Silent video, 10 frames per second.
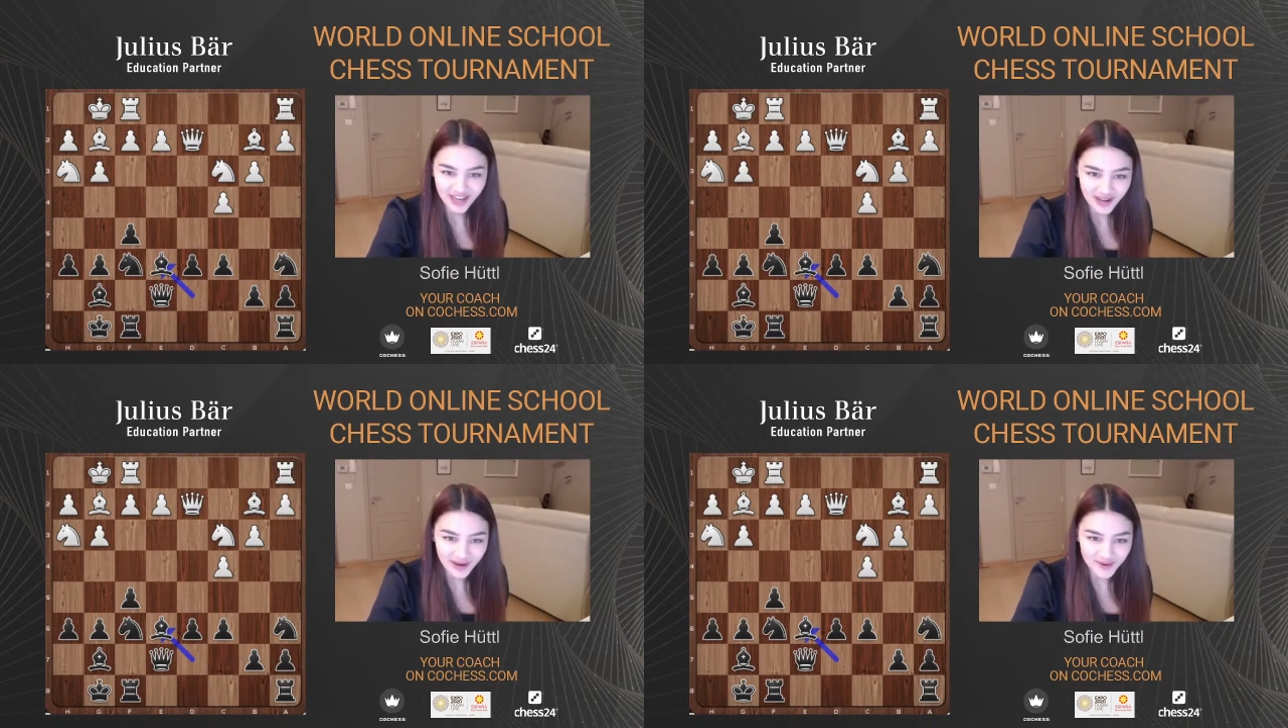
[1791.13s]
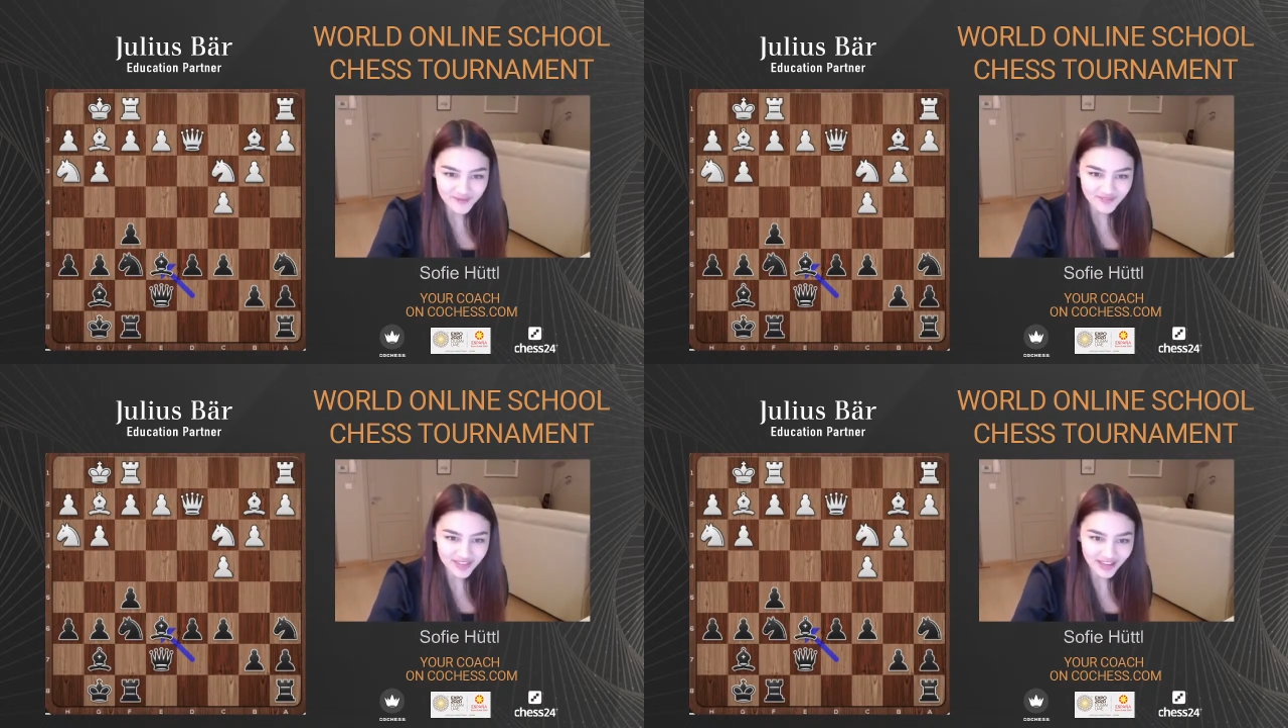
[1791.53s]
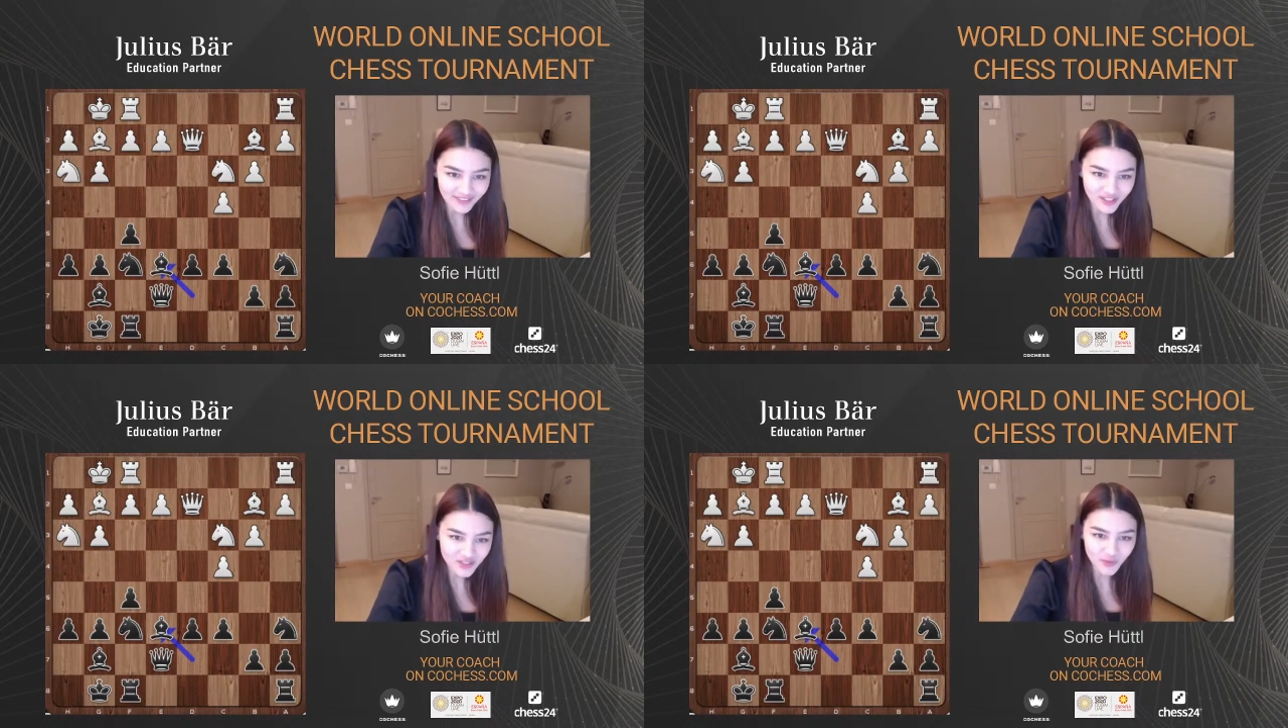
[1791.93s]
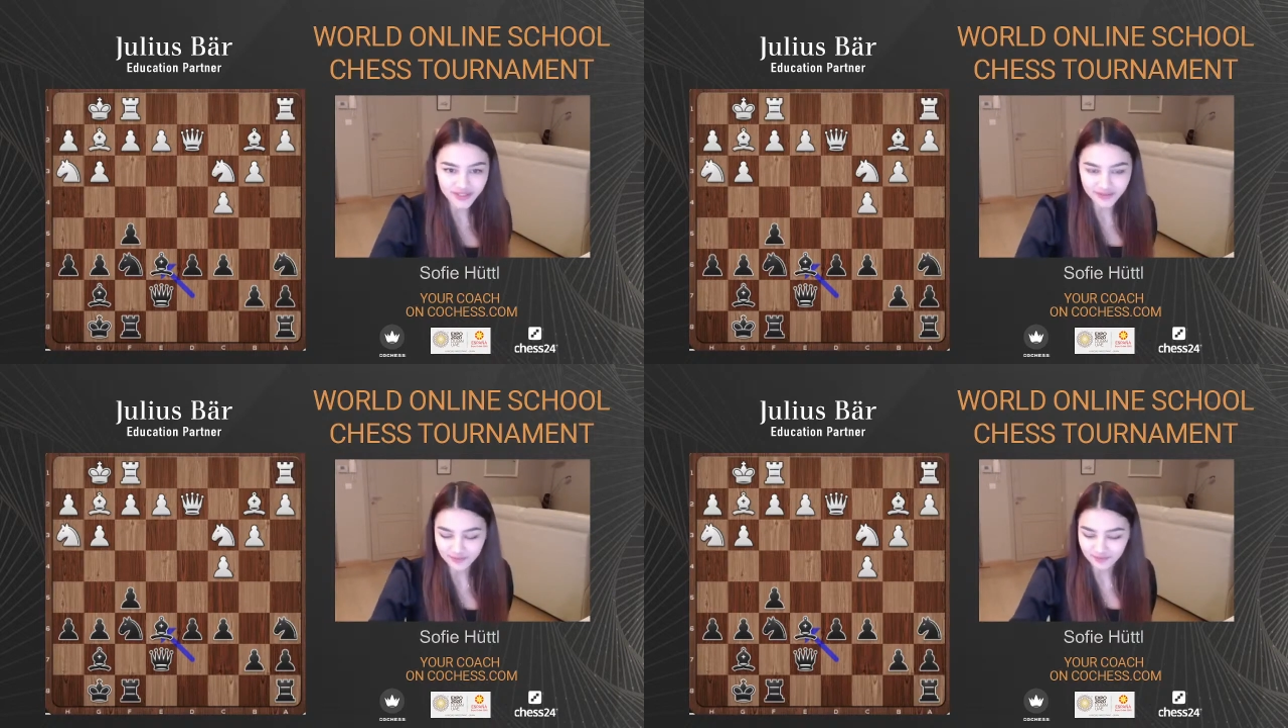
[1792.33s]
and doesn't
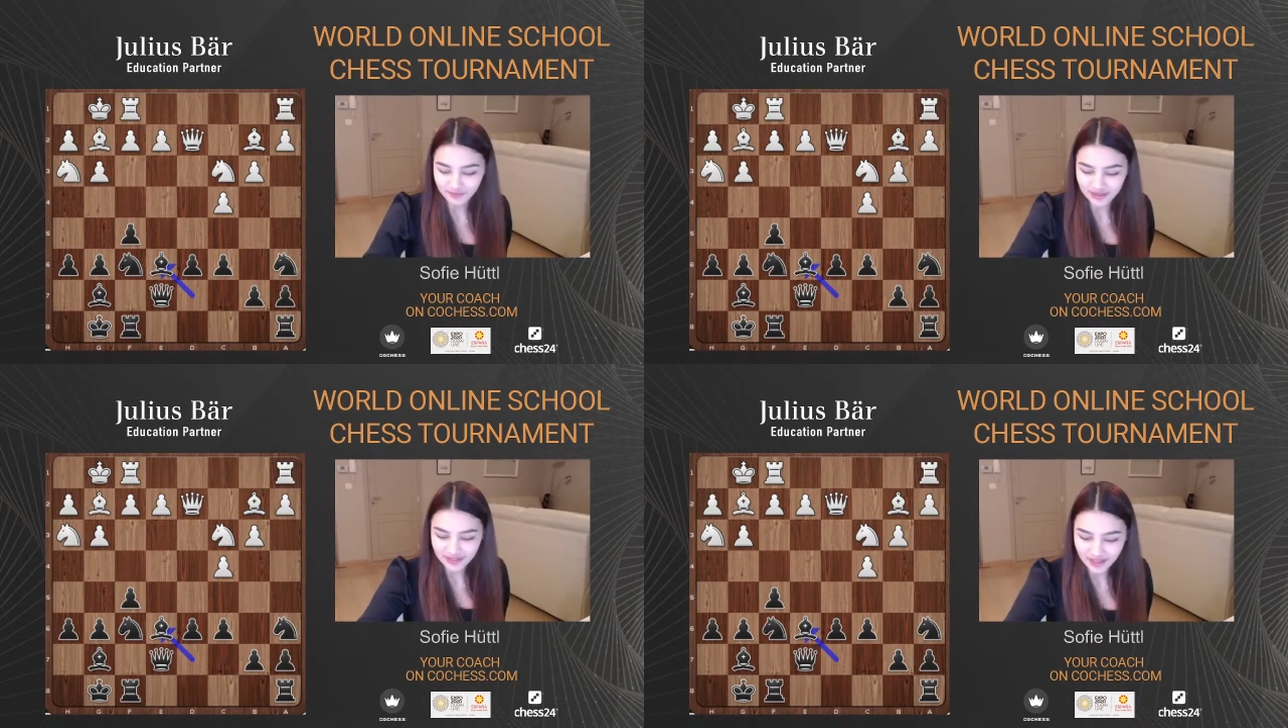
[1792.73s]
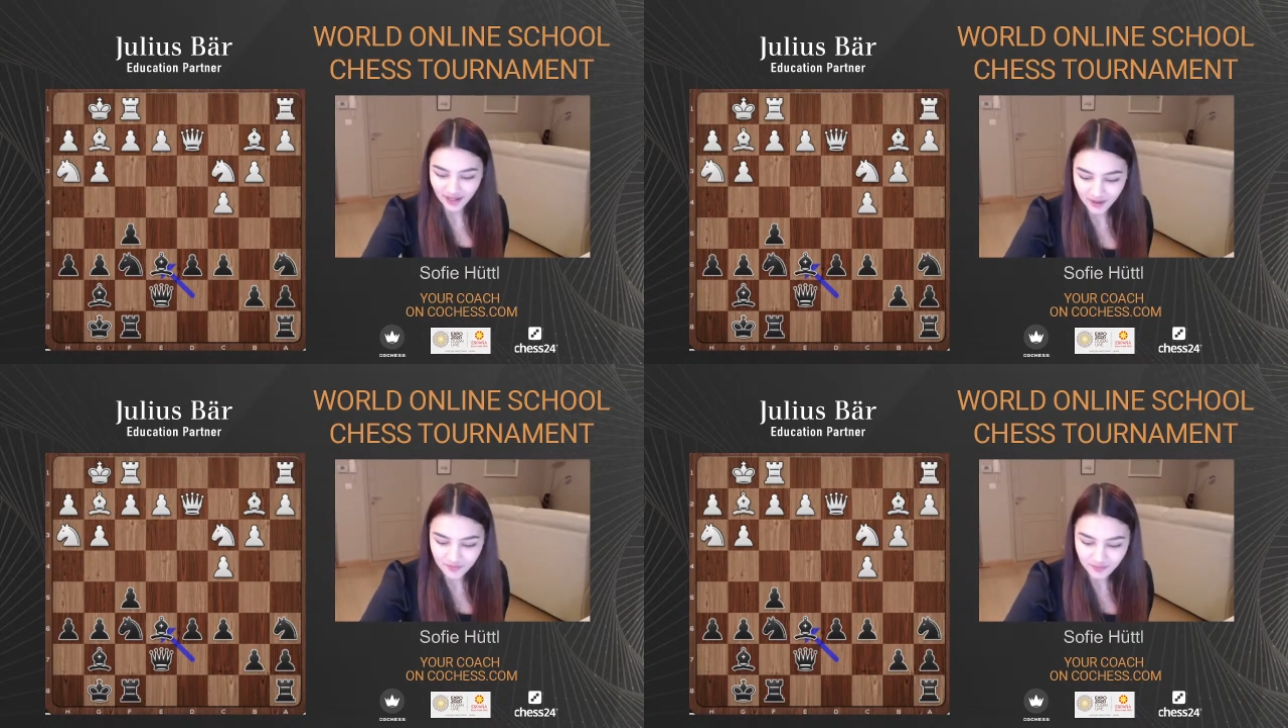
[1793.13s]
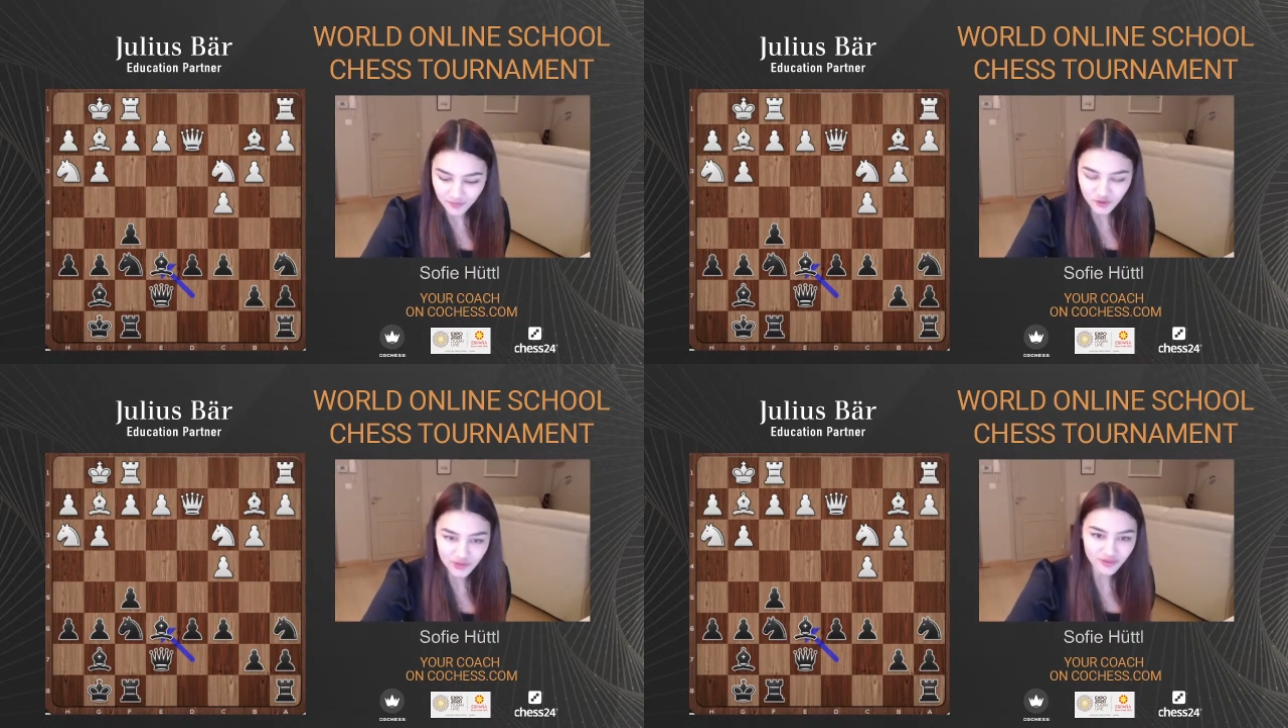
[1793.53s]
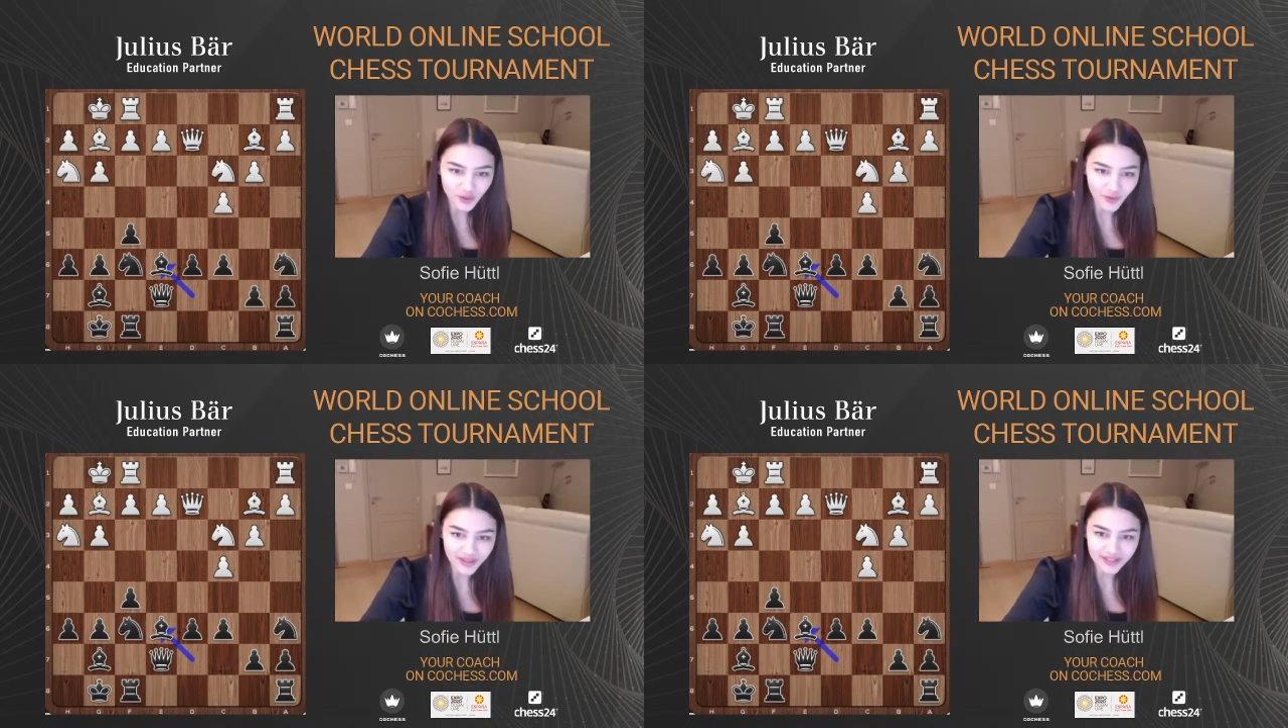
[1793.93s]
want to be driven
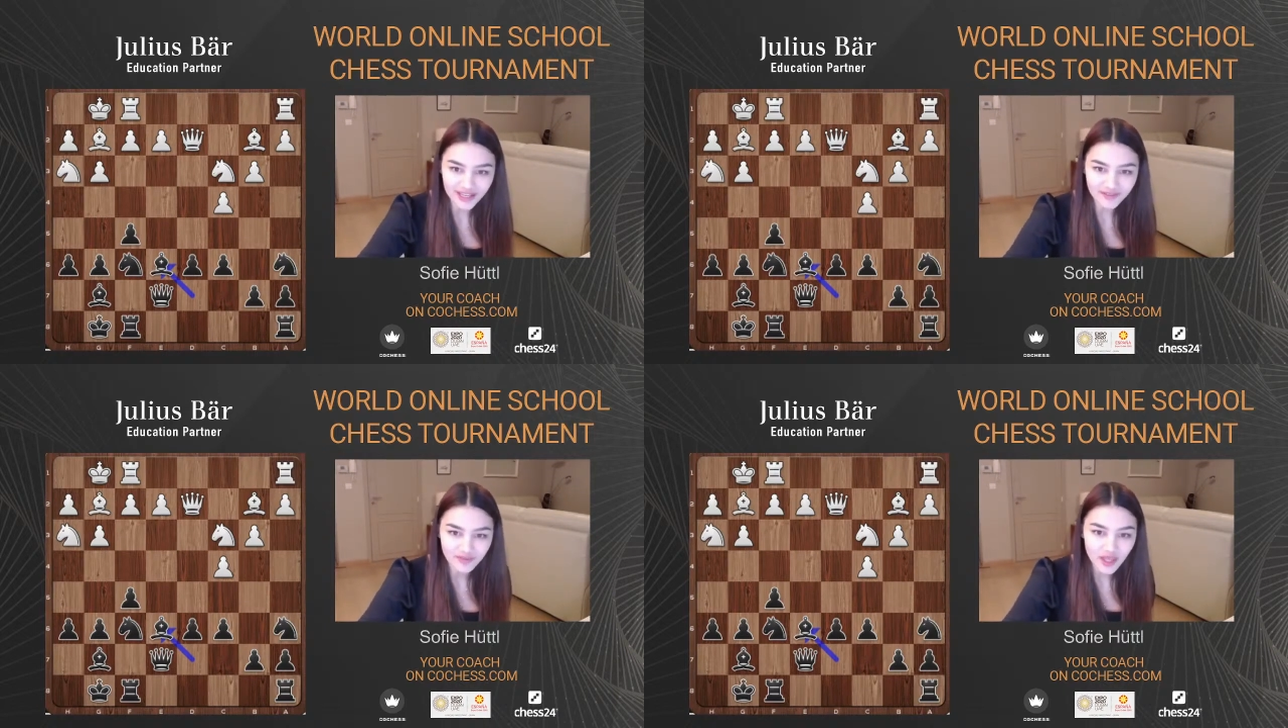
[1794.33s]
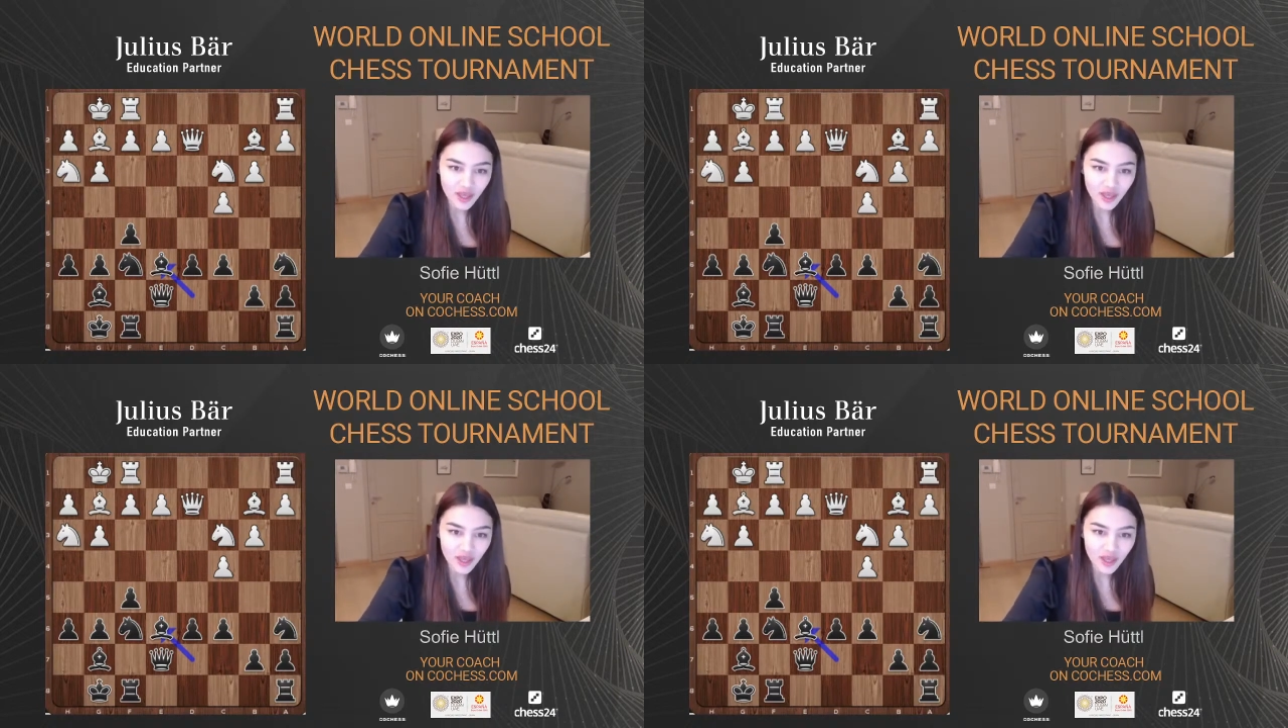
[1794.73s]
away again.